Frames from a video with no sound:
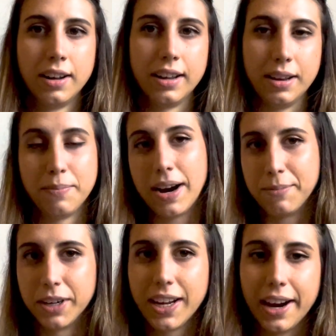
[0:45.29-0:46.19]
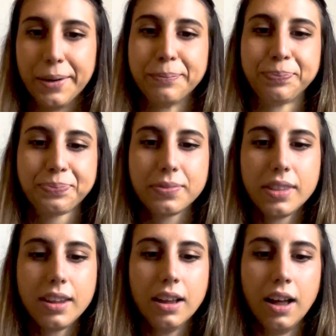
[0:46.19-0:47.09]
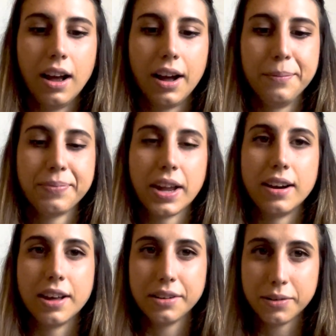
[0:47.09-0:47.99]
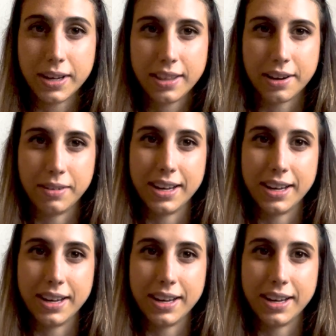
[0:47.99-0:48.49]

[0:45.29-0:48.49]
in primary care. Another way that we